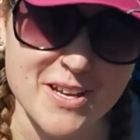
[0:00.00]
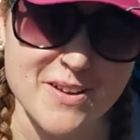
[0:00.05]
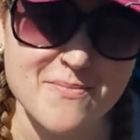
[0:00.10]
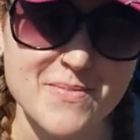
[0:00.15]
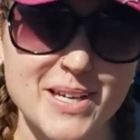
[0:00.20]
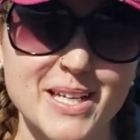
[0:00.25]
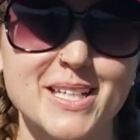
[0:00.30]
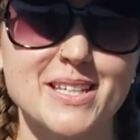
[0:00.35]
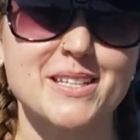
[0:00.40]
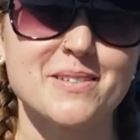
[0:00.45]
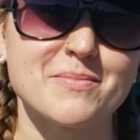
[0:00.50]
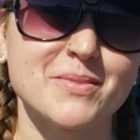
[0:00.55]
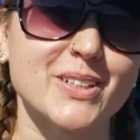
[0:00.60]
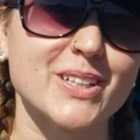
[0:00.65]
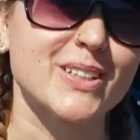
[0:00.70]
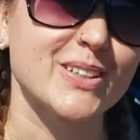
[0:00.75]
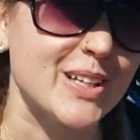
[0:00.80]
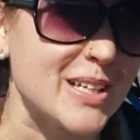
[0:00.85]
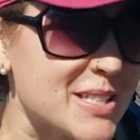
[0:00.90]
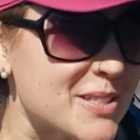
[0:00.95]
them, making them
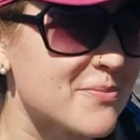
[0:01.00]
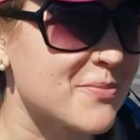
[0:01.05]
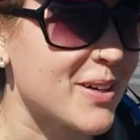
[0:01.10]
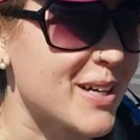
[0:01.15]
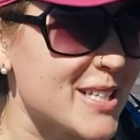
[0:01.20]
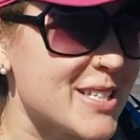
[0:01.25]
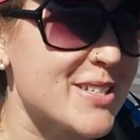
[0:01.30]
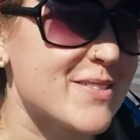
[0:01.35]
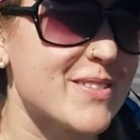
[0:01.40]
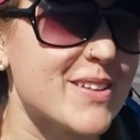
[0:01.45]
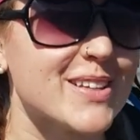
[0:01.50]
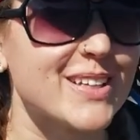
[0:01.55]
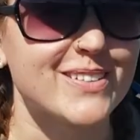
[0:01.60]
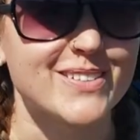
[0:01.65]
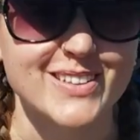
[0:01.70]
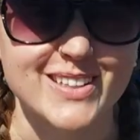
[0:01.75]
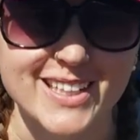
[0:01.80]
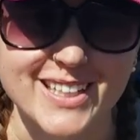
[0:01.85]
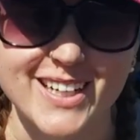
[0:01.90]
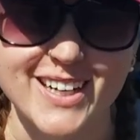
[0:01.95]
look less impressive than they
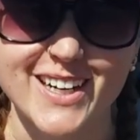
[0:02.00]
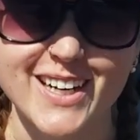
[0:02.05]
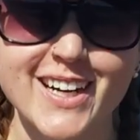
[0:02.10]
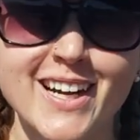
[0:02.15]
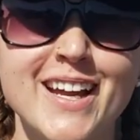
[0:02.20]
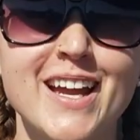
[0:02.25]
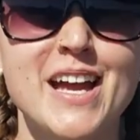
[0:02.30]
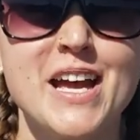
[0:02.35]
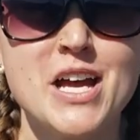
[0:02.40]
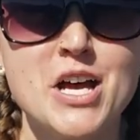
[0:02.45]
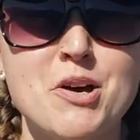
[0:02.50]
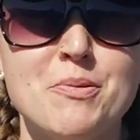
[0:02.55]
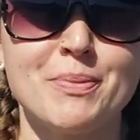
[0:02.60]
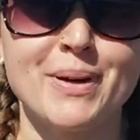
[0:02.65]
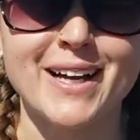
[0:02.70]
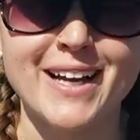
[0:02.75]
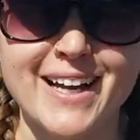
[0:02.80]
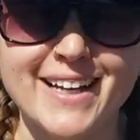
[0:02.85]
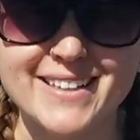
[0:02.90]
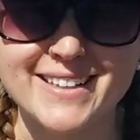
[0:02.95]
really are.
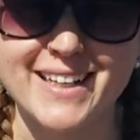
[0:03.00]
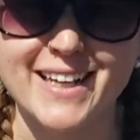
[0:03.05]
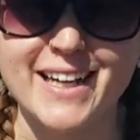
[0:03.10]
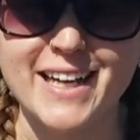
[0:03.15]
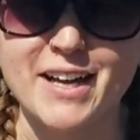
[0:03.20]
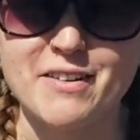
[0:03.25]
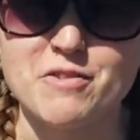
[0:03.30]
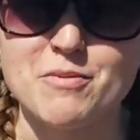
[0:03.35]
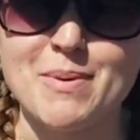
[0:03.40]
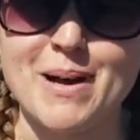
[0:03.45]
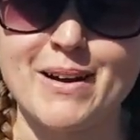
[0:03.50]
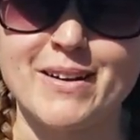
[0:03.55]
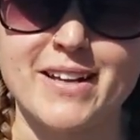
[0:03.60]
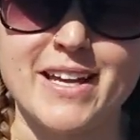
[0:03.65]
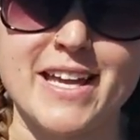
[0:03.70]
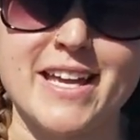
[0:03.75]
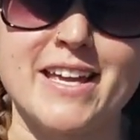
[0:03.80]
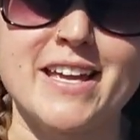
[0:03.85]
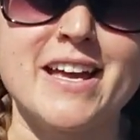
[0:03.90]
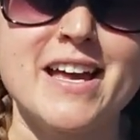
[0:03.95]
But Ed and I have about
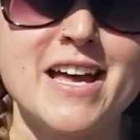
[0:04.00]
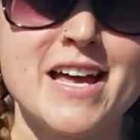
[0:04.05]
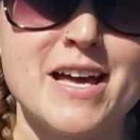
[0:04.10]
a